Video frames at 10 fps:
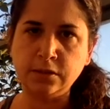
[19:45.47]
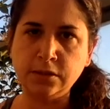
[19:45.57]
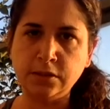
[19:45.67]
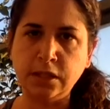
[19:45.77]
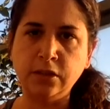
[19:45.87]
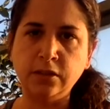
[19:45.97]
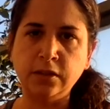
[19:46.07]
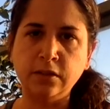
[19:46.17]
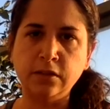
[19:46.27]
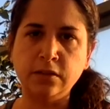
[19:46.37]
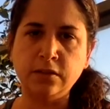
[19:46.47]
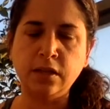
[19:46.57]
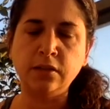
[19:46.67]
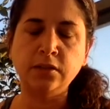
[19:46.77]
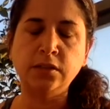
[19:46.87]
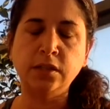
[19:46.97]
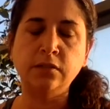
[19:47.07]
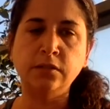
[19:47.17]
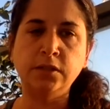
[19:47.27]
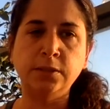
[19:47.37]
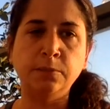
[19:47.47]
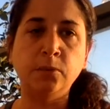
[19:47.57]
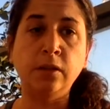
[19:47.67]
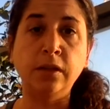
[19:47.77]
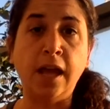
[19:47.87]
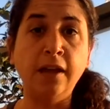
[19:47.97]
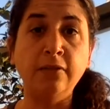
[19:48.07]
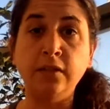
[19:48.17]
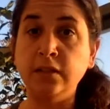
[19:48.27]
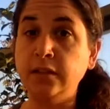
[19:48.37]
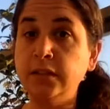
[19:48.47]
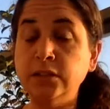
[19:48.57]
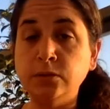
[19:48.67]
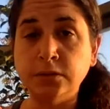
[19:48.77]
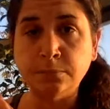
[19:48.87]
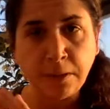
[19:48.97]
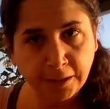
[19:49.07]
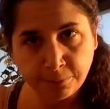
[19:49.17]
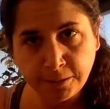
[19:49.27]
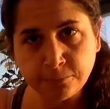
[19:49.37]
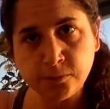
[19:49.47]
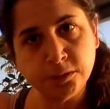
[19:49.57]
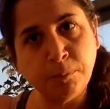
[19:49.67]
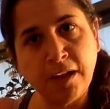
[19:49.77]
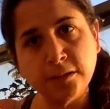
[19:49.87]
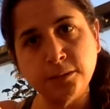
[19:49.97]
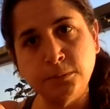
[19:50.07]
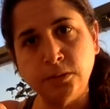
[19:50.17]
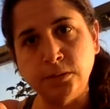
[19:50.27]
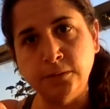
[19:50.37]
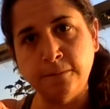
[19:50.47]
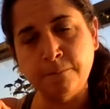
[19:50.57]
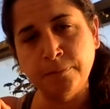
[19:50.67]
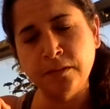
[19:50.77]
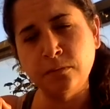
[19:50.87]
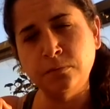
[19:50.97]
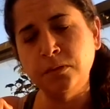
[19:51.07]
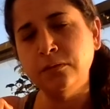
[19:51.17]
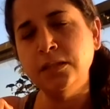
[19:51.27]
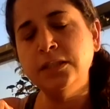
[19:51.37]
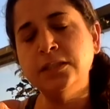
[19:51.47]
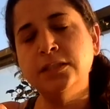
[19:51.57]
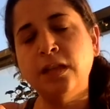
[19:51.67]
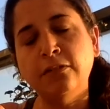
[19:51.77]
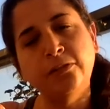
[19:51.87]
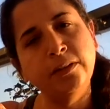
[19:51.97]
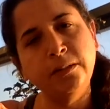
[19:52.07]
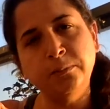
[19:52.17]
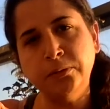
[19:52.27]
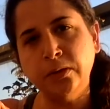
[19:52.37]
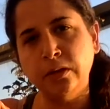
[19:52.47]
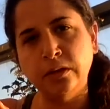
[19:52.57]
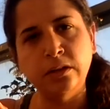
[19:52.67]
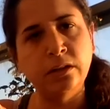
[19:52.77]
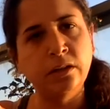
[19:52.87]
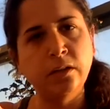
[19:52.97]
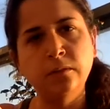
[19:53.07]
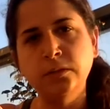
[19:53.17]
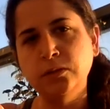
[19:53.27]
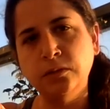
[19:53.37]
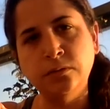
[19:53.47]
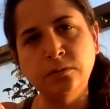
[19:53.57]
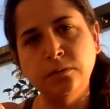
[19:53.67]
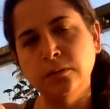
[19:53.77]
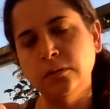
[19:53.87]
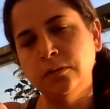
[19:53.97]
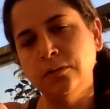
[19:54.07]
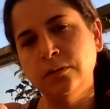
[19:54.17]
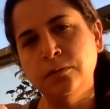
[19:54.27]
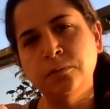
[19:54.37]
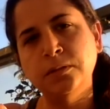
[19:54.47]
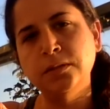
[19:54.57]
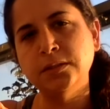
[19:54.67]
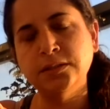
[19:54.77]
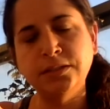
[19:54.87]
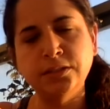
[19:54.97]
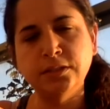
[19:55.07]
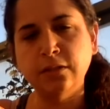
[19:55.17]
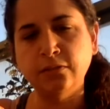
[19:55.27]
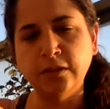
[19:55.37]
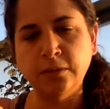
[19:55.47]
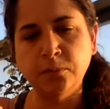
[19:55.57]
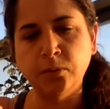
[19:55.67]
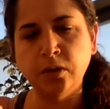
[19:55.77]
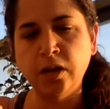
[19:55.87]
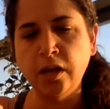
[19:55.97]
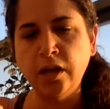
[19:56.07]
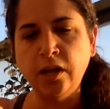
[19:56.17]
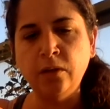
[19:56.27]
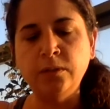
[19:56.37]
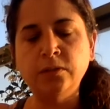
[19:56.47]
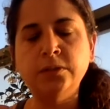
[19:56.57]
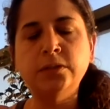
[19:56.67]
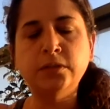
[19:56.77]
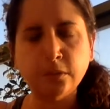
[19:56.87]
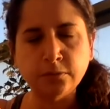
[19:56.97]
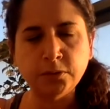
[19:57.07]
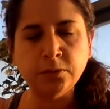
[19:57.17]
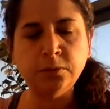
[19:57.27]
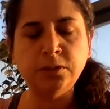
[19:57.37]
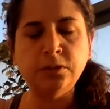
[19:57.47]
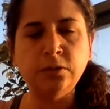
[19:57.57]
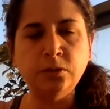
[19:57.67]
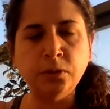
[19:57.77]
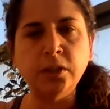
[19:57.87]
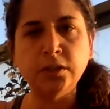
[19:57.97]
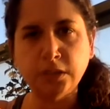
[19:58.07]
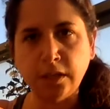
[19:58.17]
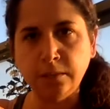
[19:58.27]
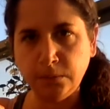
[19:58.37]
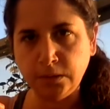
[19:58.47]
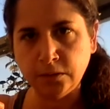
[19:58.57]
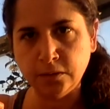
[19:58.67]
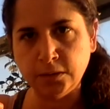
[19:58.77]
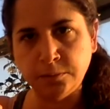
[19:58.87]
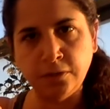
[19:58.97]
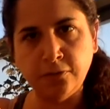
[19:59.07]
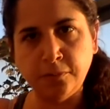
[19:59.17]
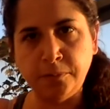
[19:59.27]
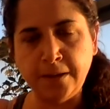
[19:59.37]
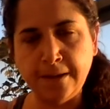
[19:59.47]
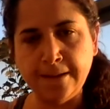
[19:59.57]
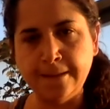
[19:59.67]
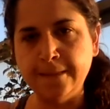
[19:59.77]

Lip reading: sacred symbol alive and get it to as many people as possible. Because we don't need to suffer anymore. We don't. The world doesn't need to suffer anymore. We don't deserve to. We should enjoy our time here on this beautiful planet, and